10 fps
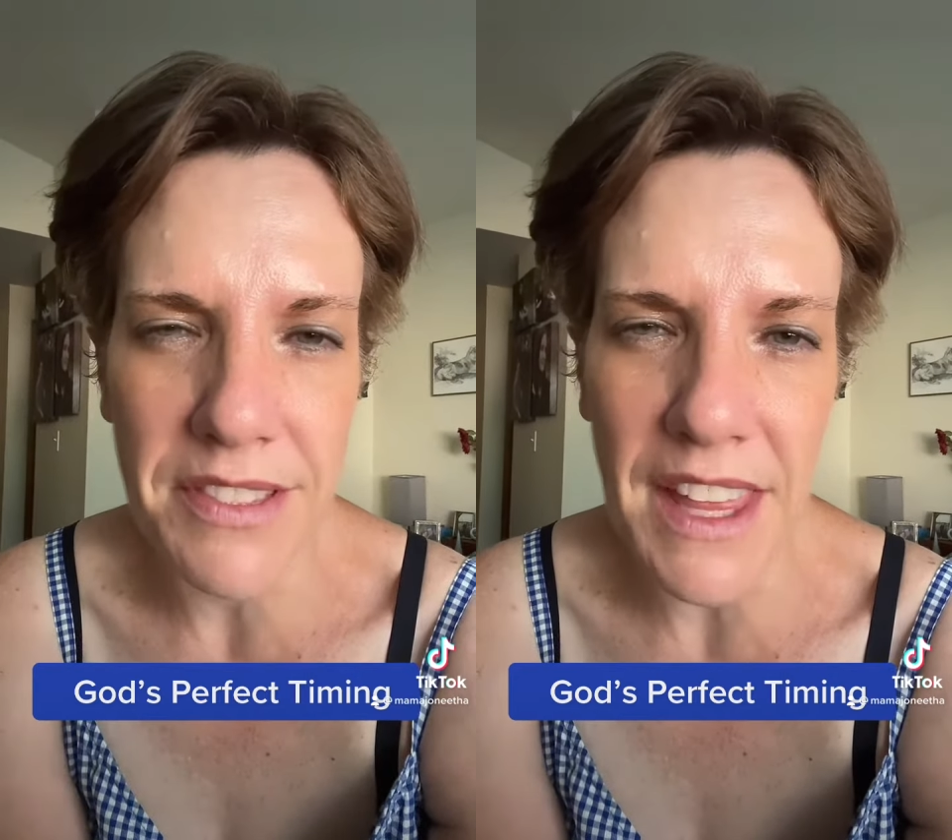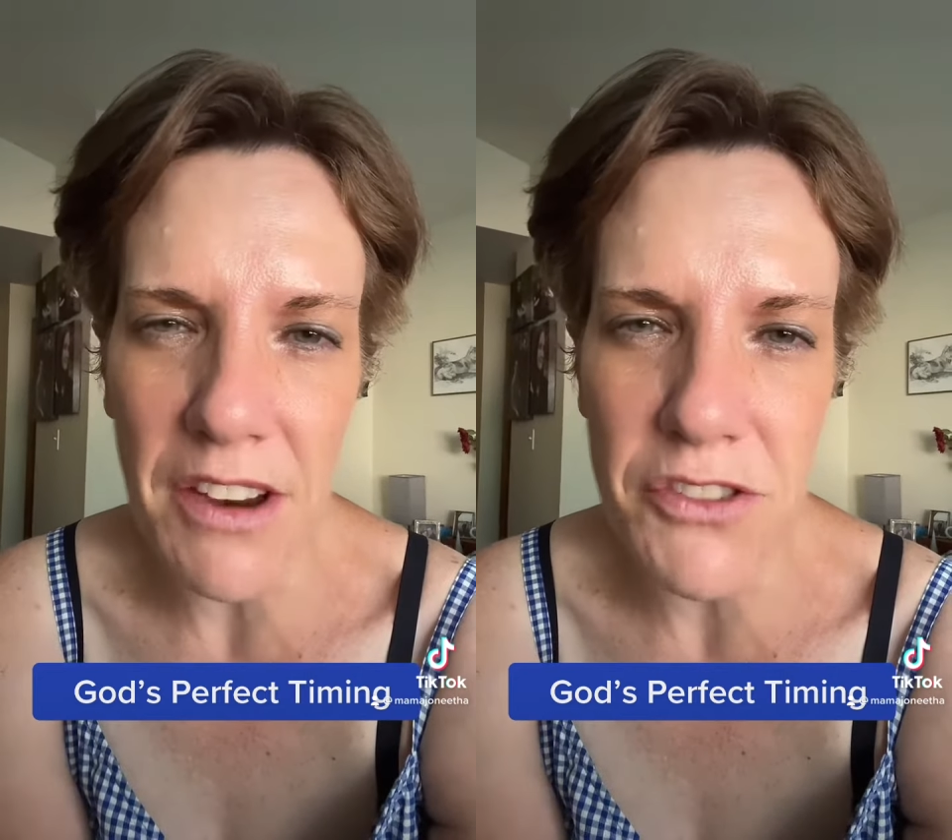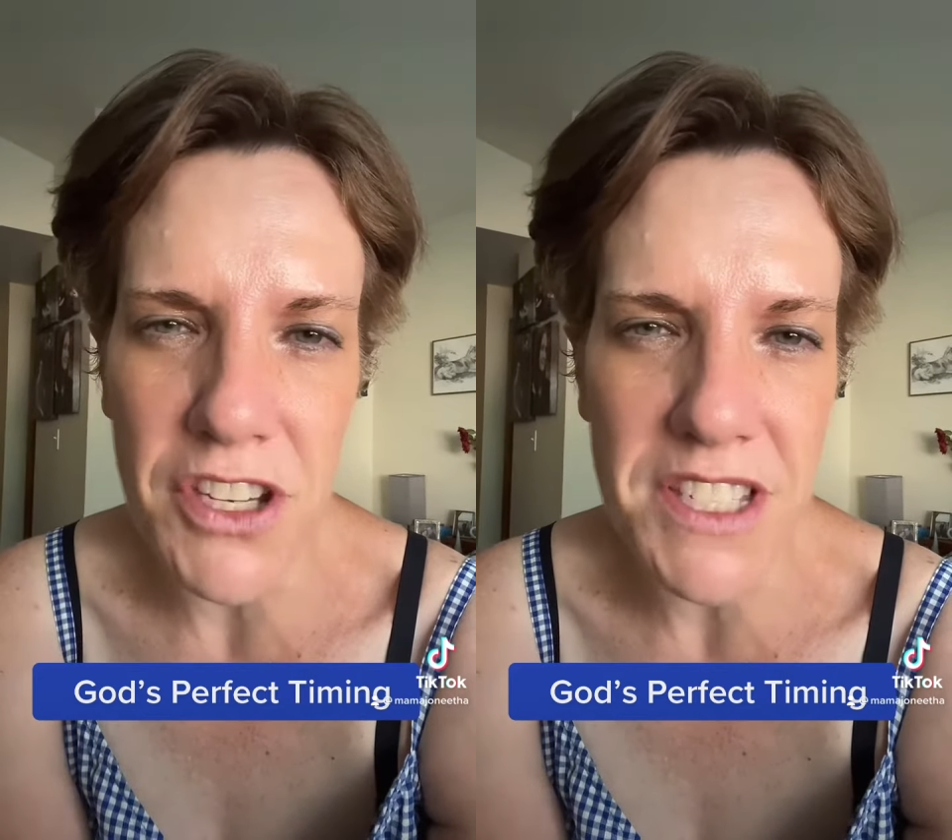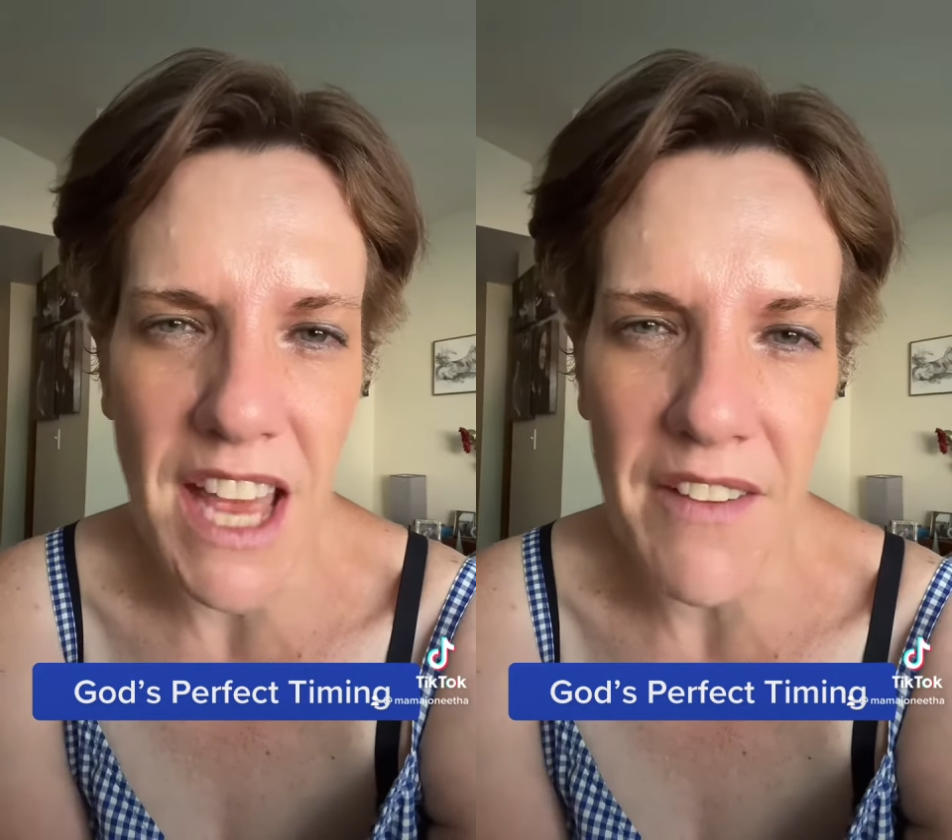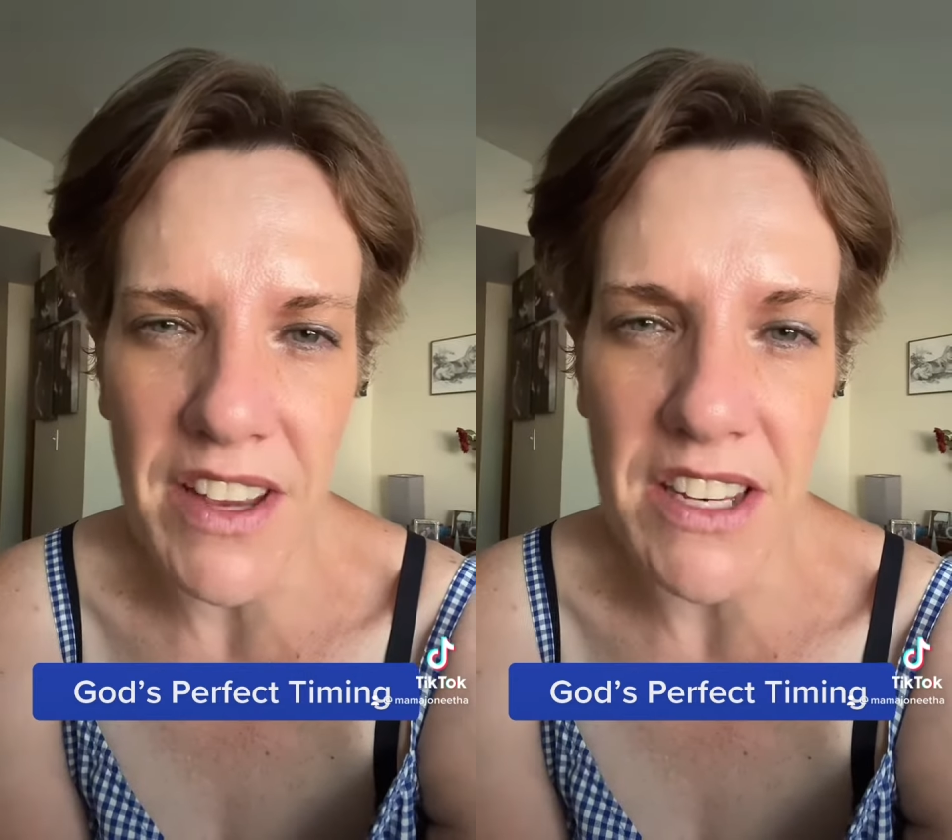they are just
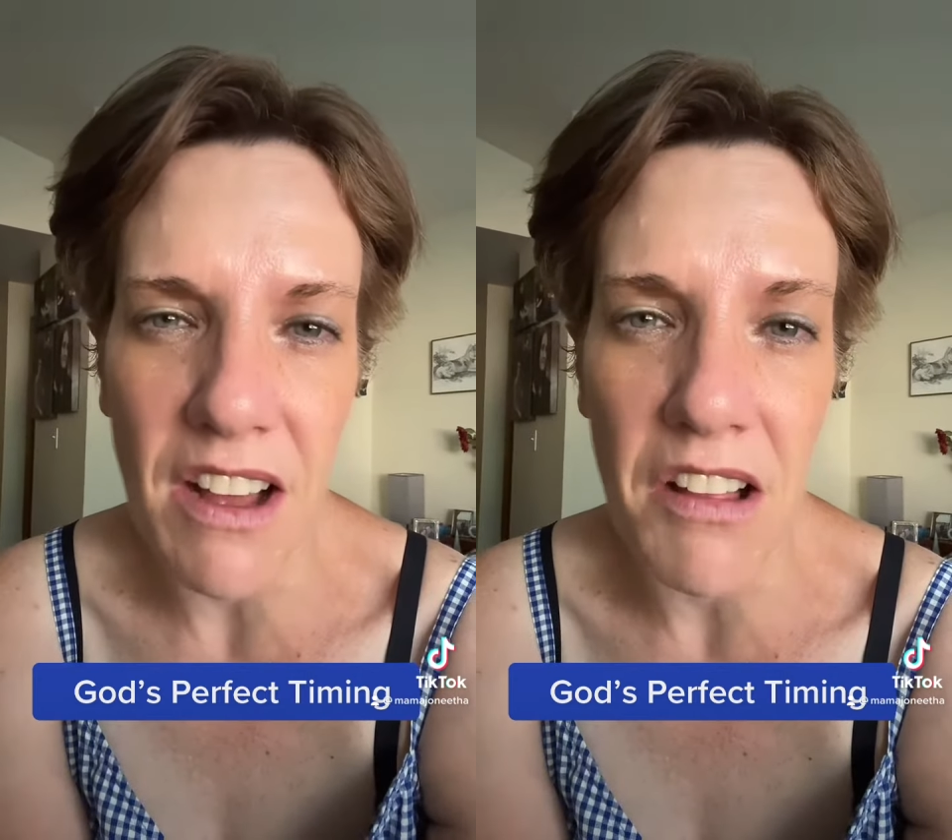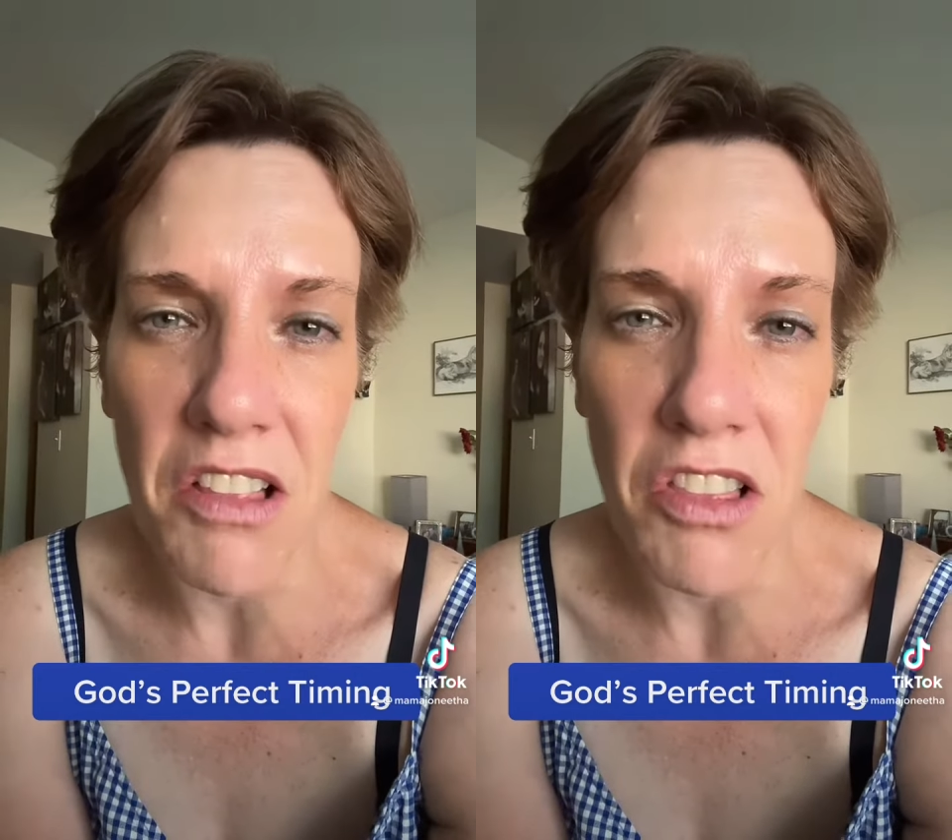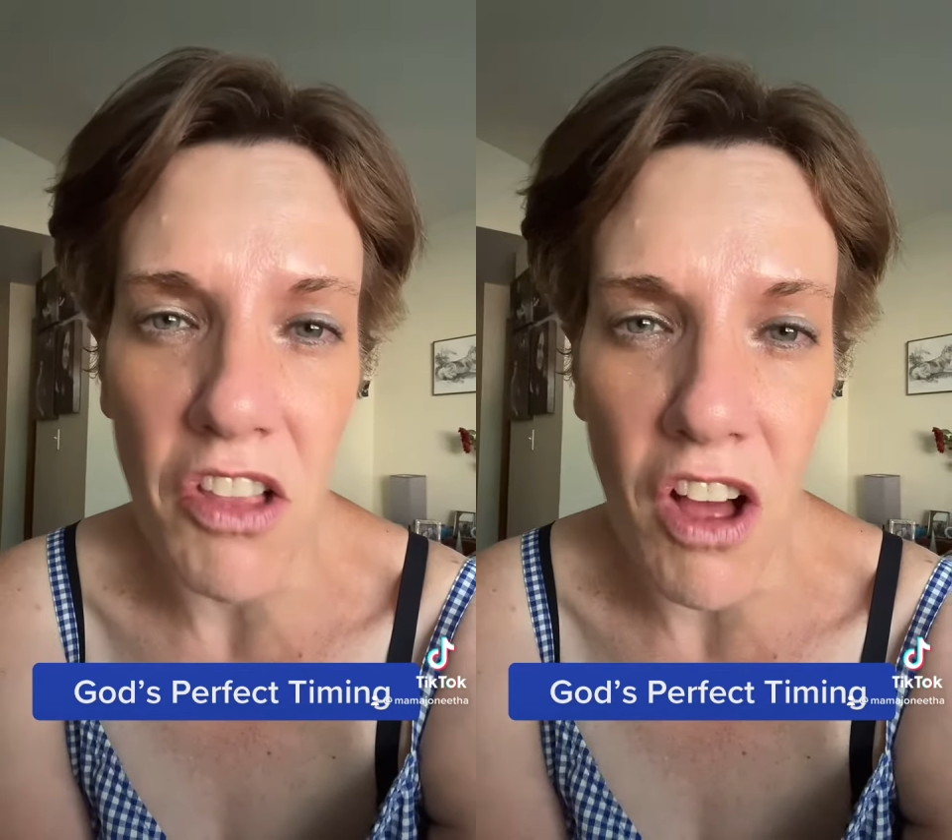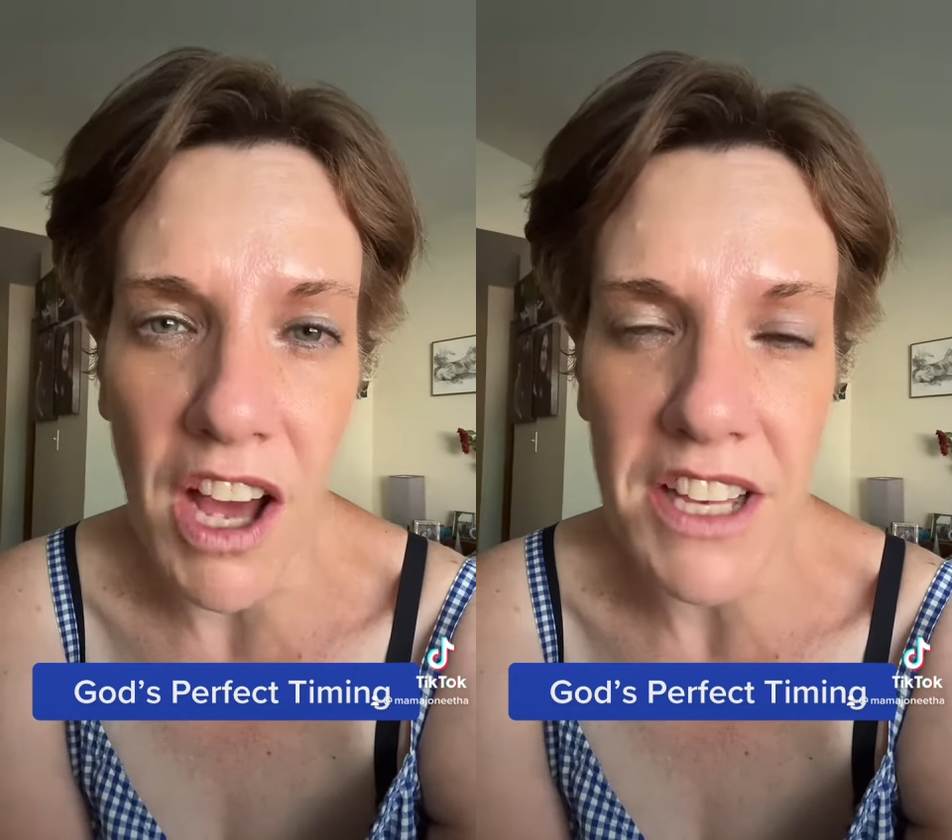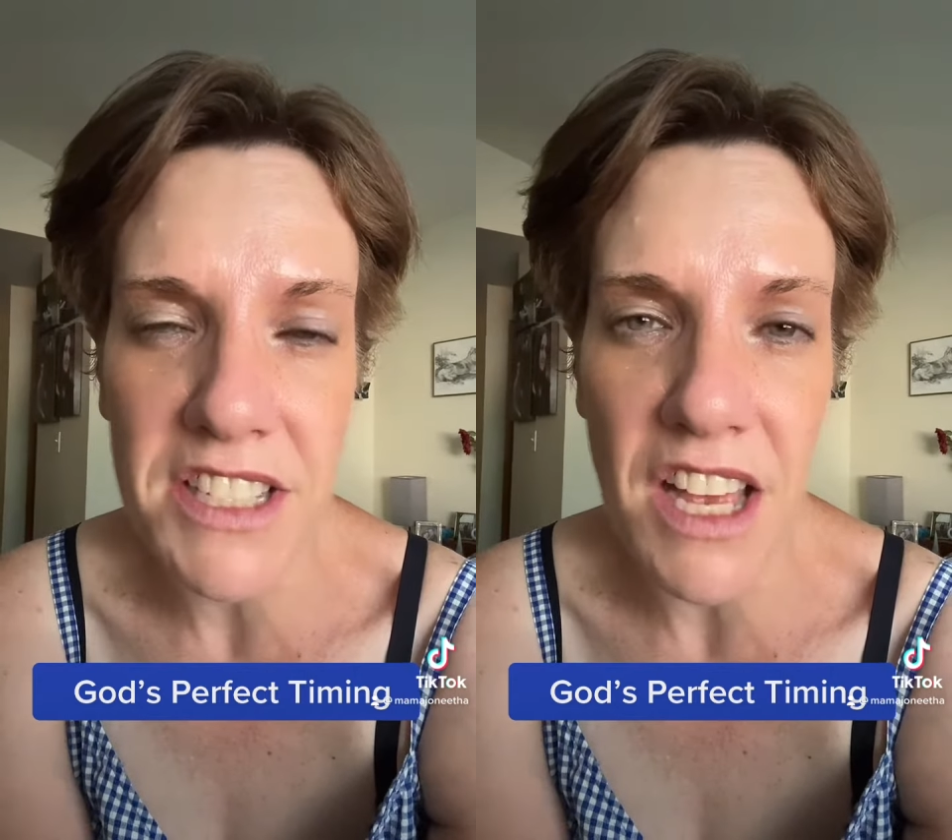having a
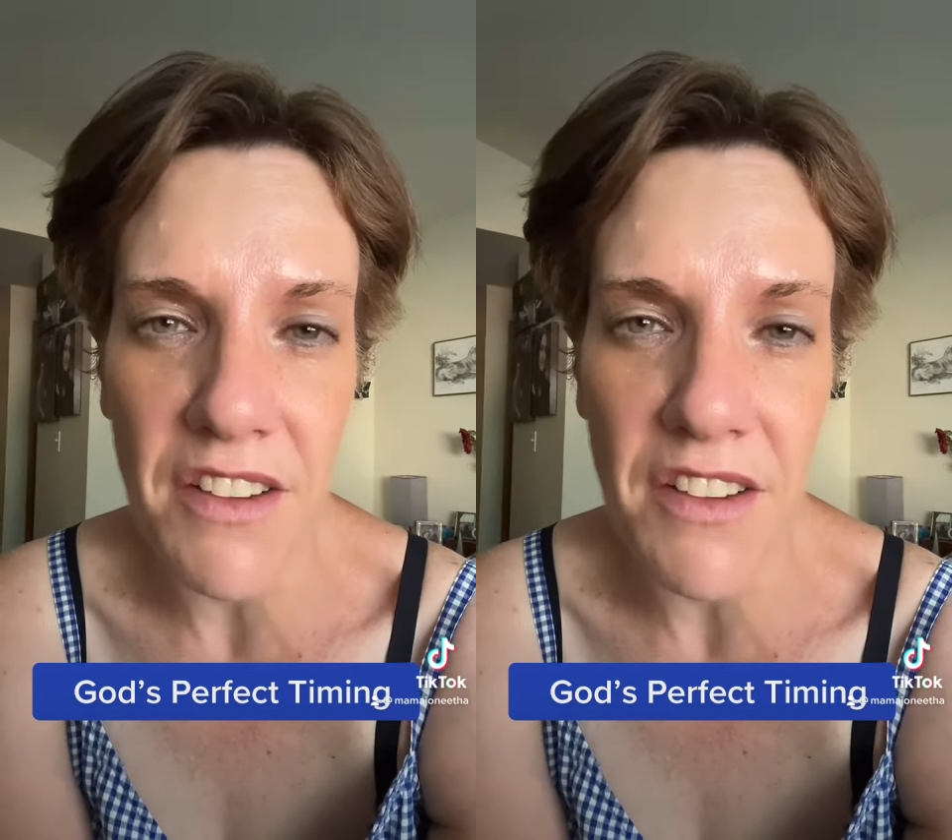lot